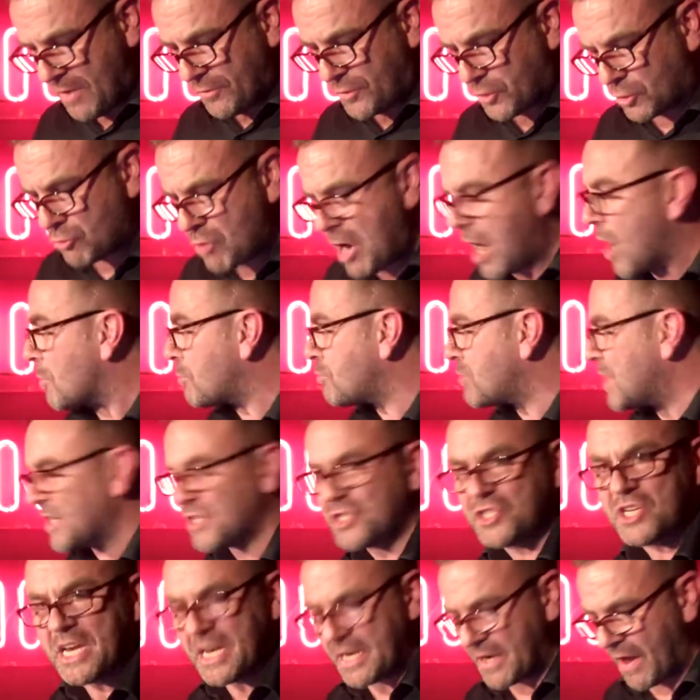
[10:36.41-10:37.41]
The crowd
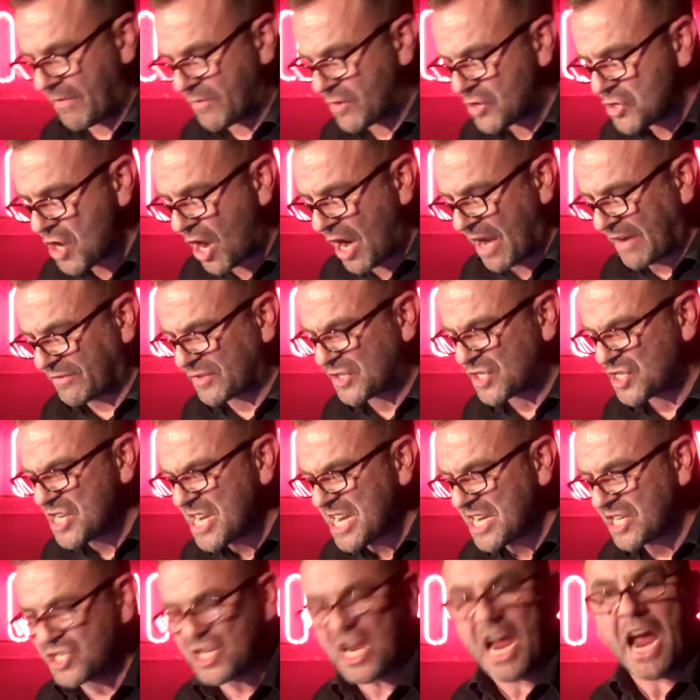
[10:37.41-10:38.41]
pressed in and the knife
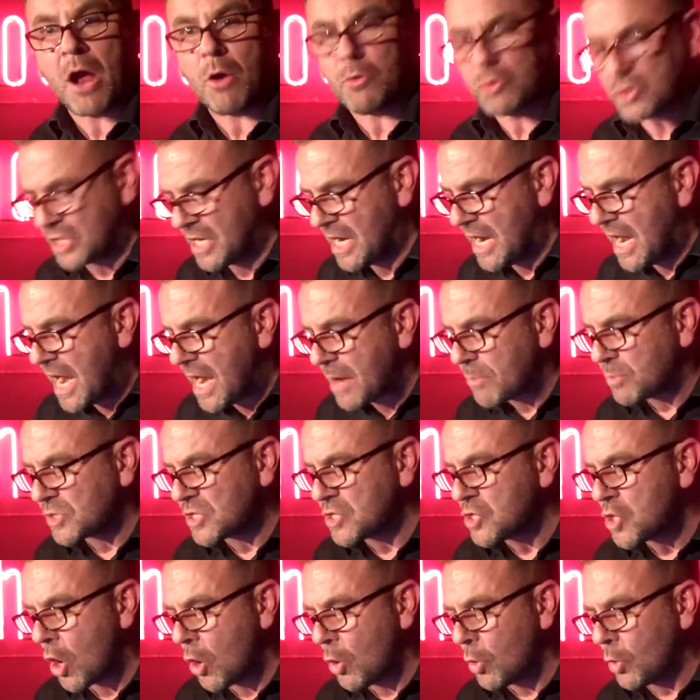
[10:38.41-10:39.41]
sneaked out. It
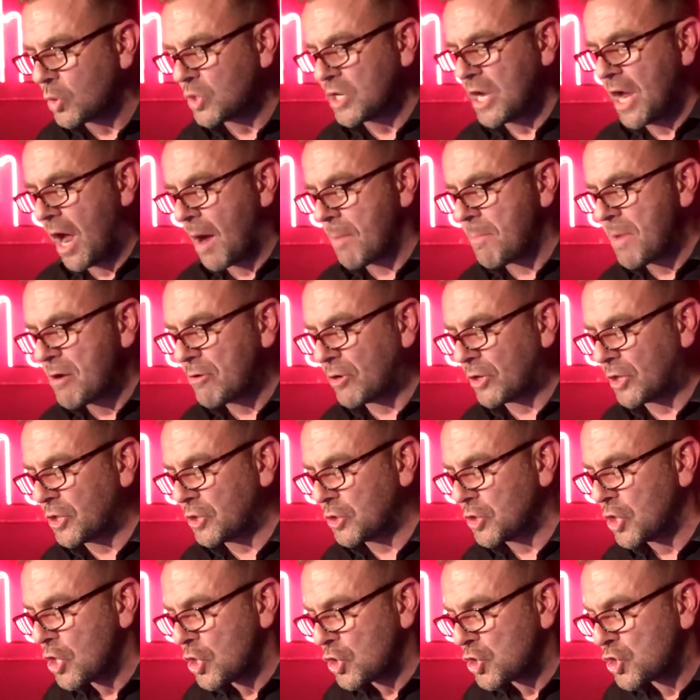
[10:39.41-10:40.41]
was an old
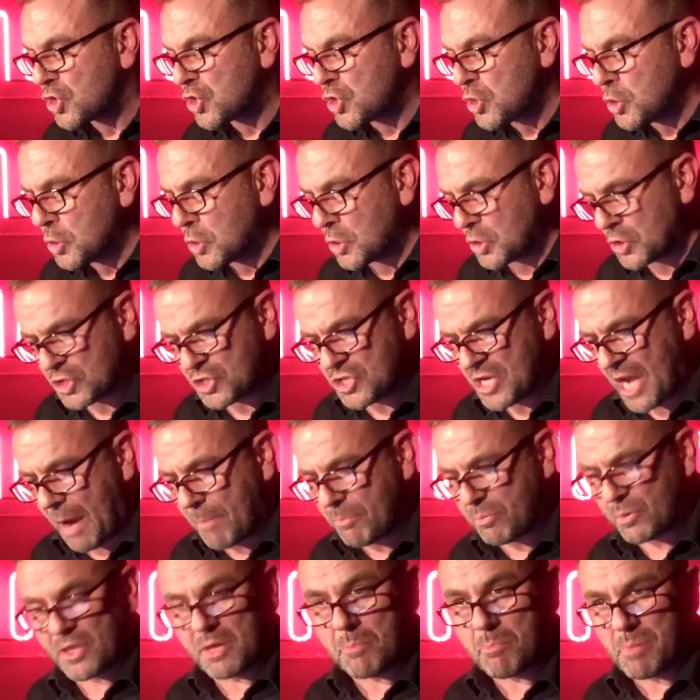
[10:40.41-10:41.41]
American shore
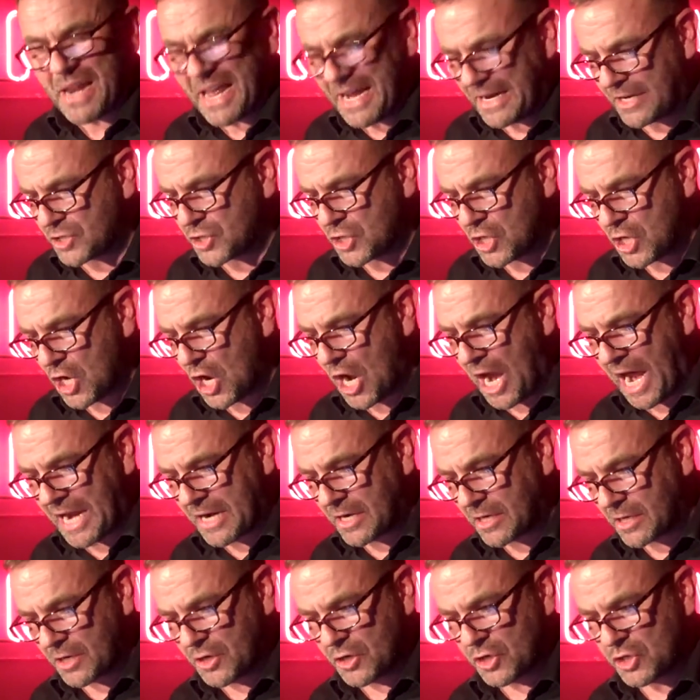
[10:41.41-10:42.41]
snap with a black tar
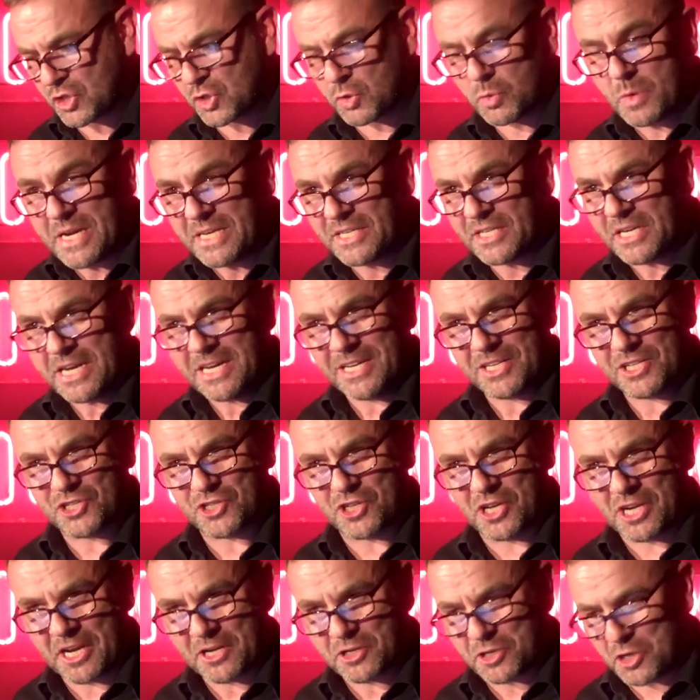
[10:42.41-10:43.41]
handle and a sweet
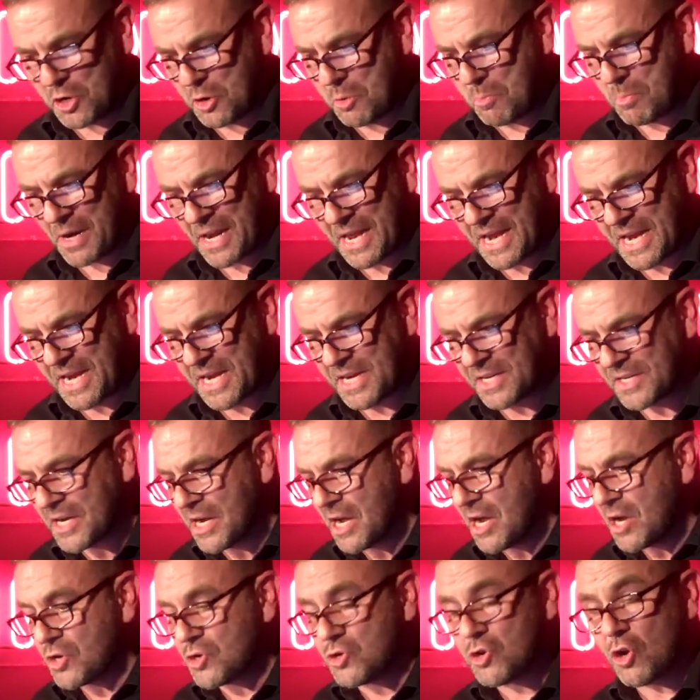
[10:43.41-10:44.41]
stiletto blade,
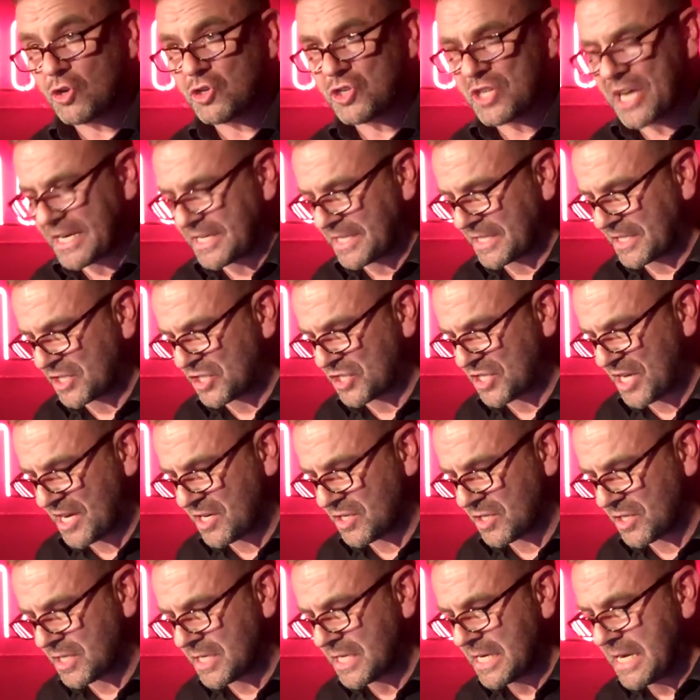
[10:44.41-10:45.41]
not yet
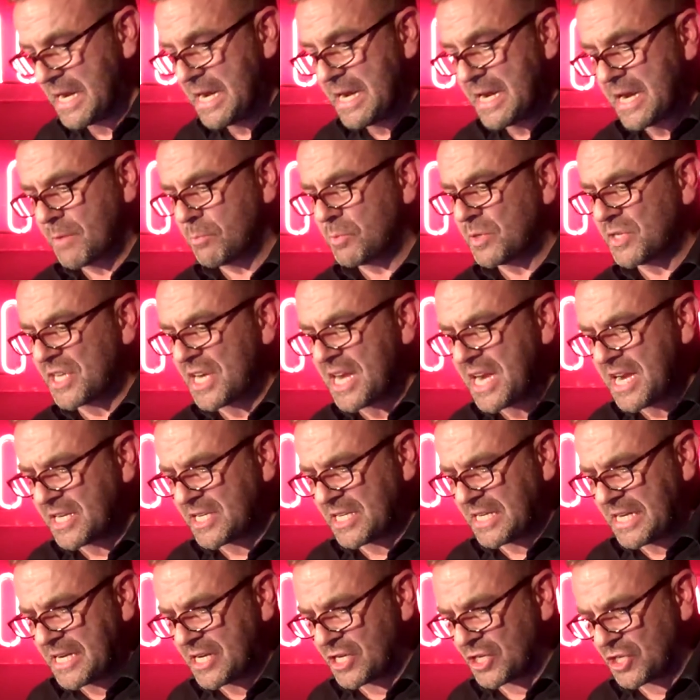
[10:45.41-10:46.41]
extended. It was
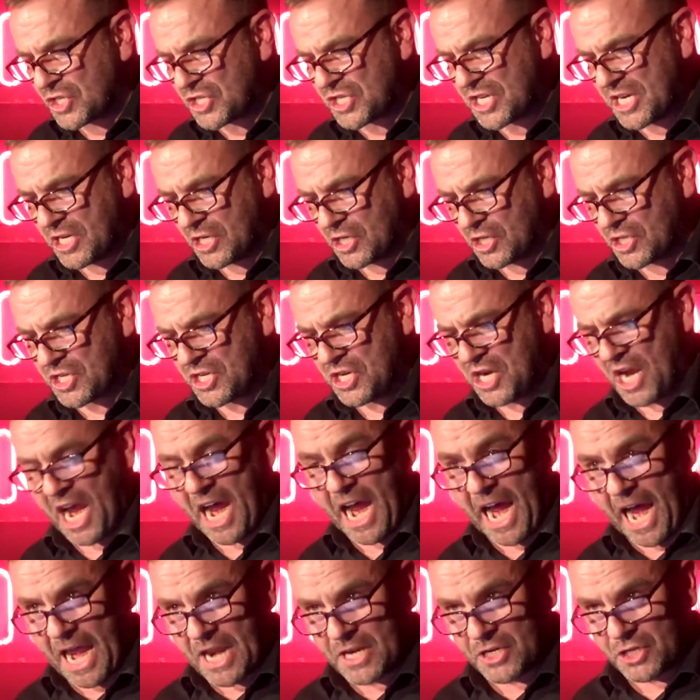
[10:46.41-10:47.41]
easily concealed in a
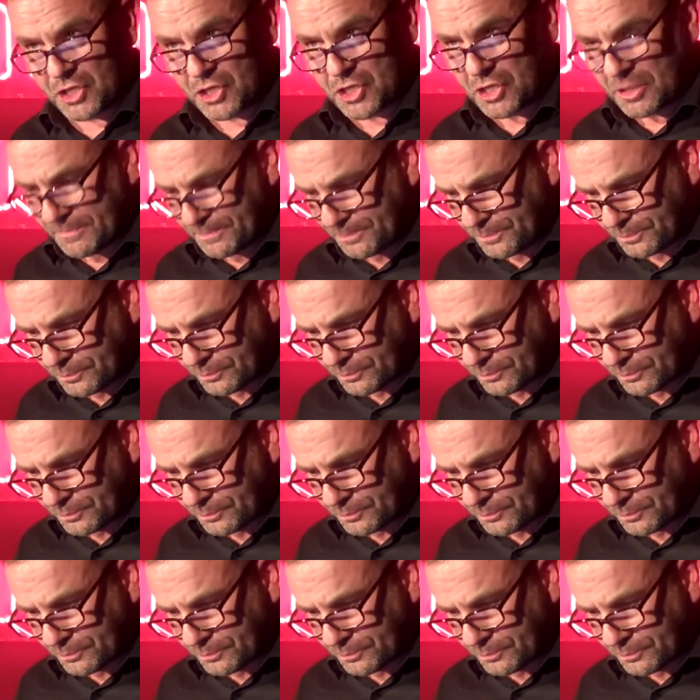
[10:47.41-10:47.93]
hand.